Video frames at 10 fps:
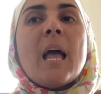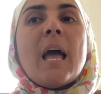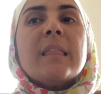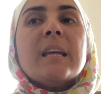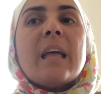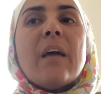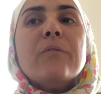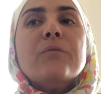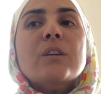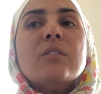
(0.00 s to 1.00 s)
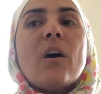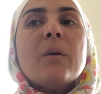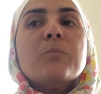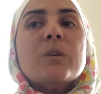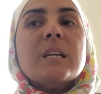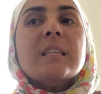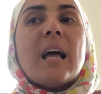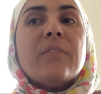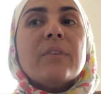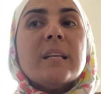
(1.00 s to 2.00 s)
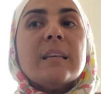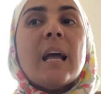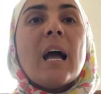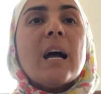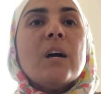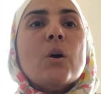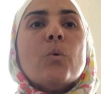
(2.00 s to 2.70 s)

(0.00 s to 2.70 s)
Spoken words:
And then every time we read Al-Fatiha,